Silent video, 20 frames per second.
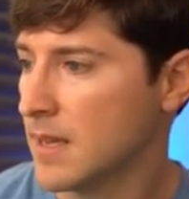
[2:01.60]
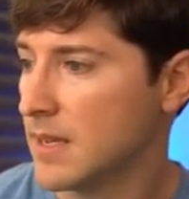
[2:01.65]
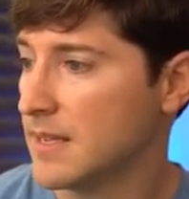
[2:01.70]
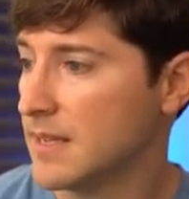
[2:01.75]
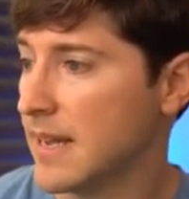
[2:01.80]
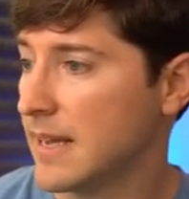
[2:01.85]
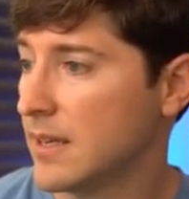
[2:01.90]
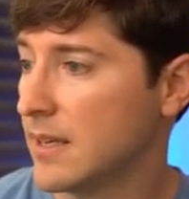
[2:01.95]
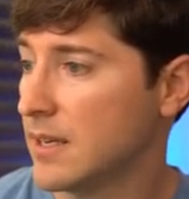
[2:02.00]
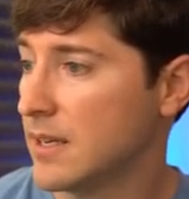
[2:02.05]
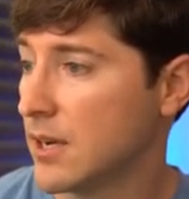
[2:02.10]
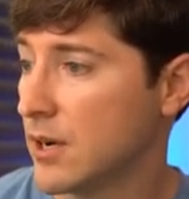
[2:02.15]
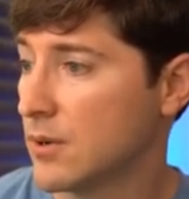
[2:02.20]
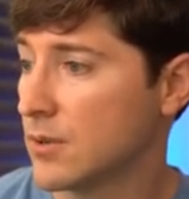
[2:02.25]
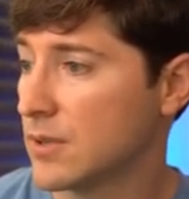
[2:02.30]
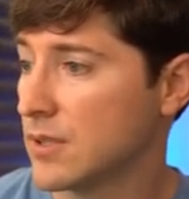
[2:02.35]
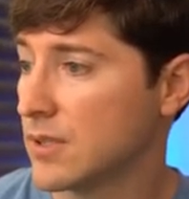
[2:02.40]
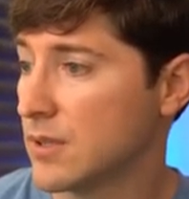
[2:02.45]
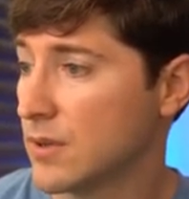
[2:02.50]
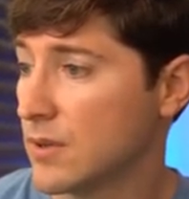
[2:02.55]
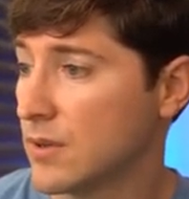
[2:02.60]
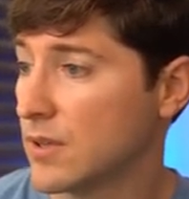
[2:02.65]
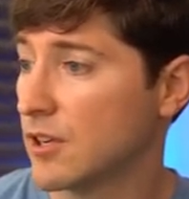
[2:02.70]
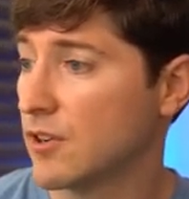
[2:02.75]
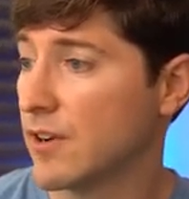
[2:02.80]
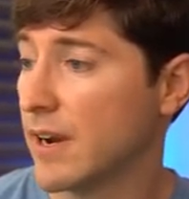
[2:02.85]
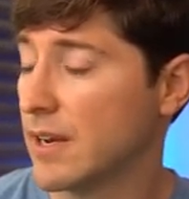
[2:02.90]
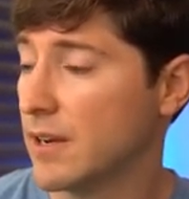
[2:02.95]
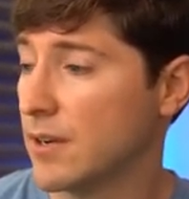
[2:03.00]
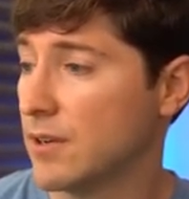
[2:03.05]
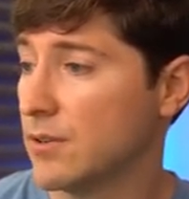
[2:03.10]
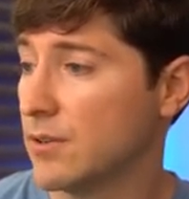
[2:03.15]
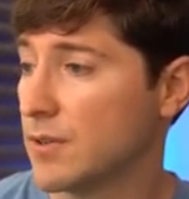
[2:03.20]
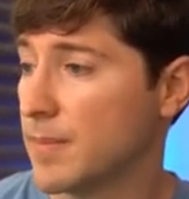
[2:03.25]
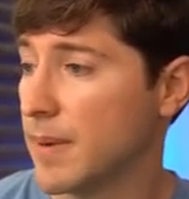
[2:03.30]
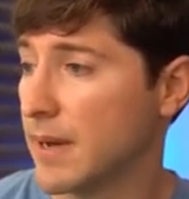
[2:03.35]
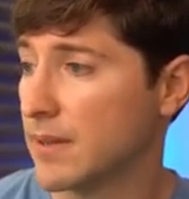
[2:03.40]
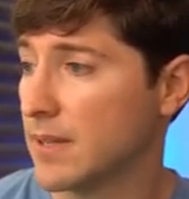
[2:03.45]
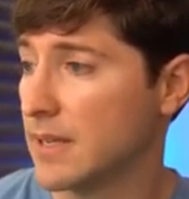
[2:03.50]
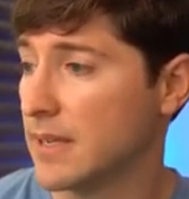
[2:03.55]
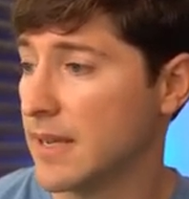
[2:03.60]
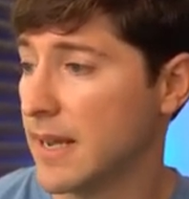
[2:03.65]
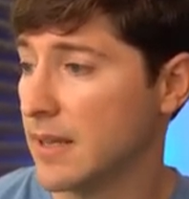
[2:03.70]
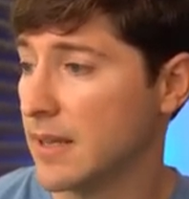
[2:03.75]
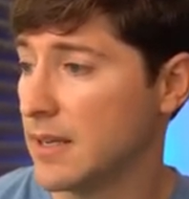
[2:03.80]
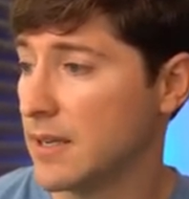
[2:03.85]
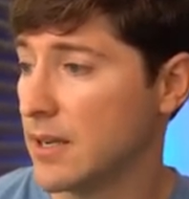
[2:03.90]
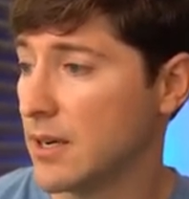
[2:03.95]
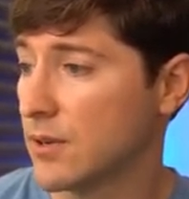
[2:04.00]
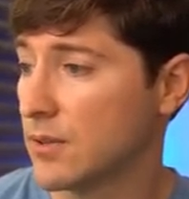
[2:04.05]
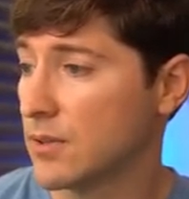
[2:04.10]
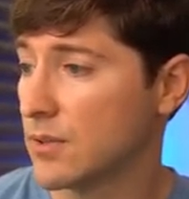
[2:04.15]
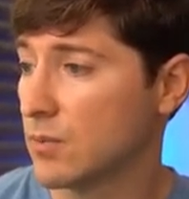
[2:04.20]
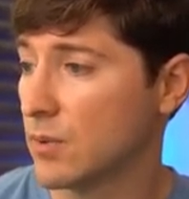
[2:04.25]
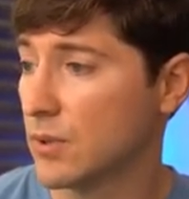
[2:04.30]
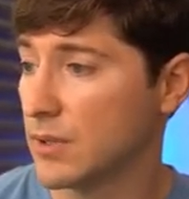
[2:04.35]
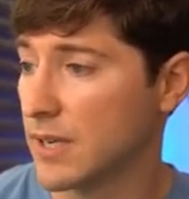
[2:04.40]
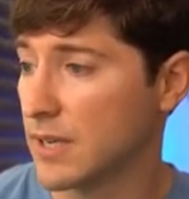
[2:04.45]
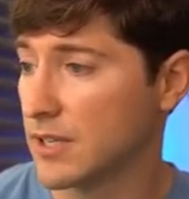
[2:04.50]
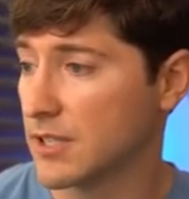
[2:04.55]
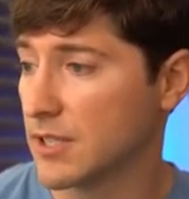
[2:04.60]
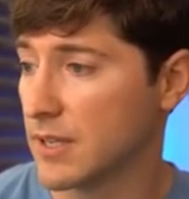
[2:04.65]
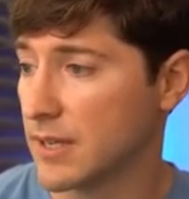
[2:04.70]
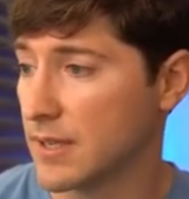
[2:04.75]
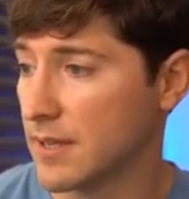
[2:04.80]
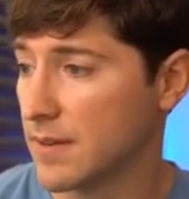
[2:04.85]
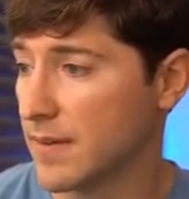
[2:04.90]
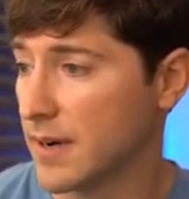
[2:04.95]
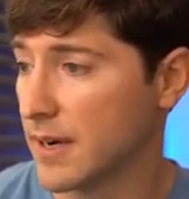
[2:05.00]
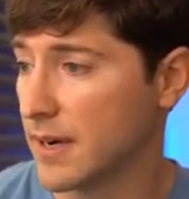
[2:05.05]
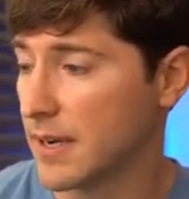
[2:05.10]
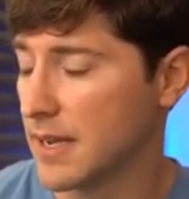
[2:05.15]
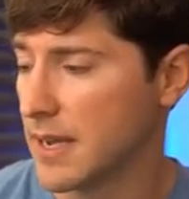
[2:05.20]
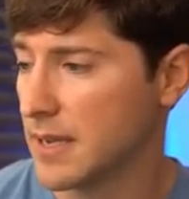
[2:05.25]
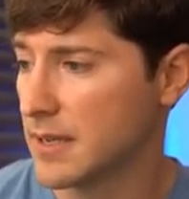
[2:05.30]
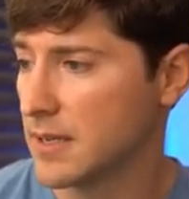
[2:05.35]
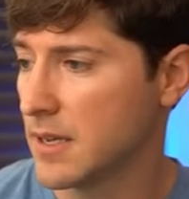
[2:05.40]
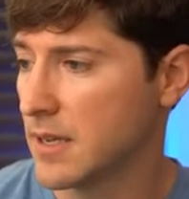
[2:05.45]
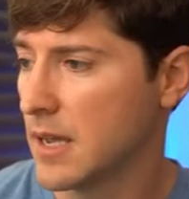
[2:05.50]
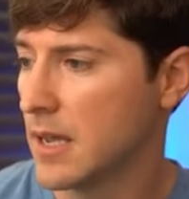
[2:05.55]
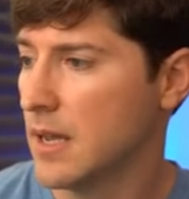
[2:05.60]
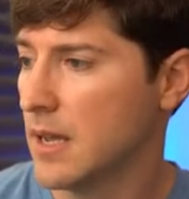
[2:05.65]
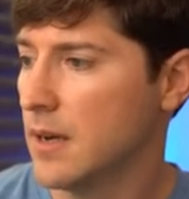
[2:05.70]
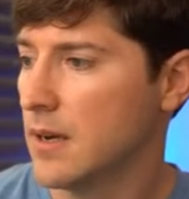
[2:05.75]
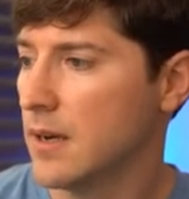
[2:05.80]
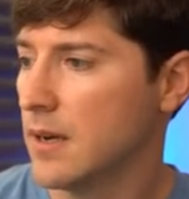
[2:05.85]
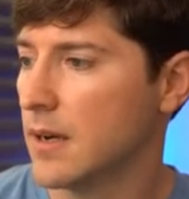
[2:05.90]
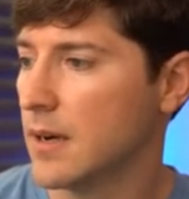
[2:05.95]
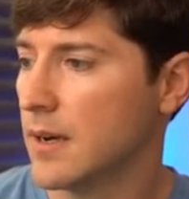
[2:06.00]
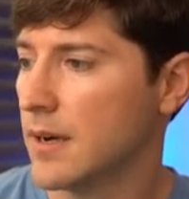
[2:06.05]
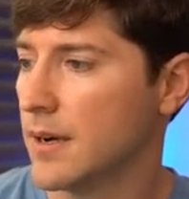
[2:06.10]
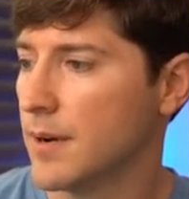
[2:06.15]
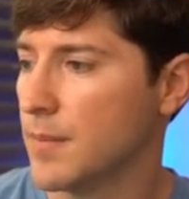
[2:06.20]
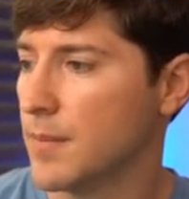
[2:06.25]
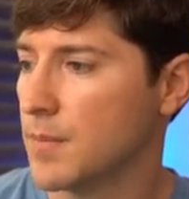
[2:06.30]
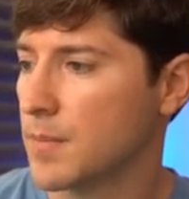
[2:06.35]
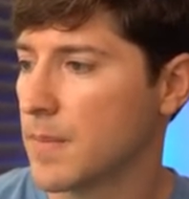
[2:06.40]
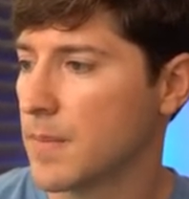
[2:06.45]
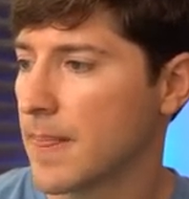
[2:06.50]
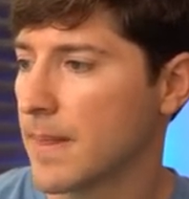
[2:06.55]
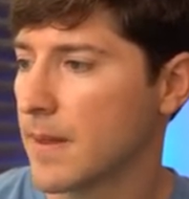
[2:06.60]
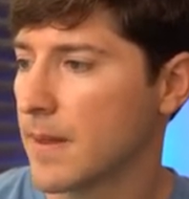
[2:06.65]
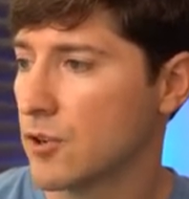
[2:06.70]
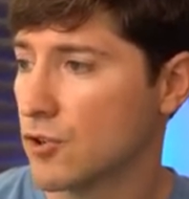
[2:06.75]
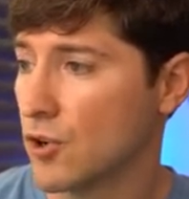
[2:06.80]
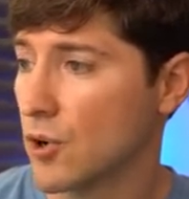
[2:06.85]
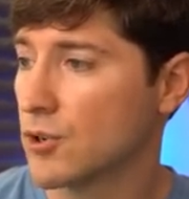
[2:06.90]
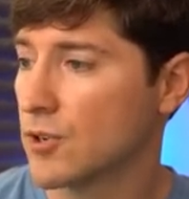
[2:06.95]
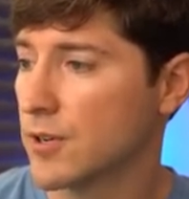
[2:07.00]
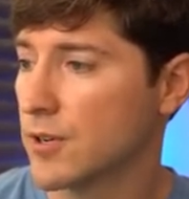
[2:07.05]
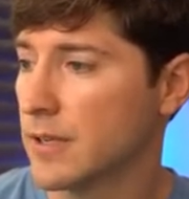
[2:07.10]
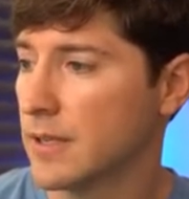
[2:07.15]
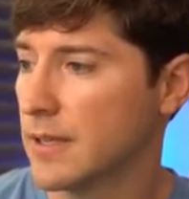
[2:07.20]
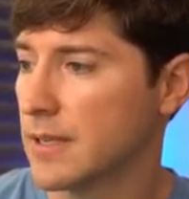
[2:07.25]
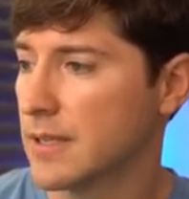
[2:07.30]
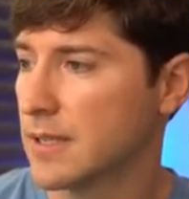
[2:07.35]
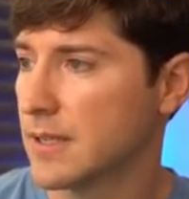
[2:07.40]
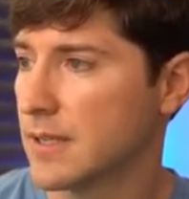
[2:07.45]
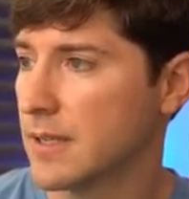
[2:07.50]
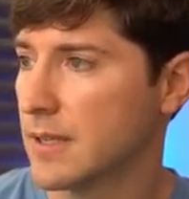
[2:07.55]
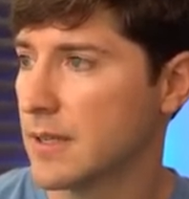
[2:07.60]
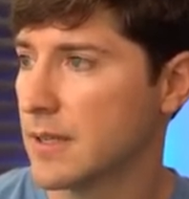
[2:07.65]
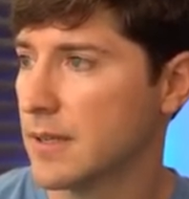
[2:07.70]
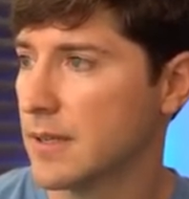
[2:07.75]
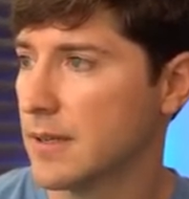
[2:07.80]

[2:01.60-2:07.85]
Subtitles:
Daily notes. The great news about the daily notes we'll touch on at the very end. Grocery list.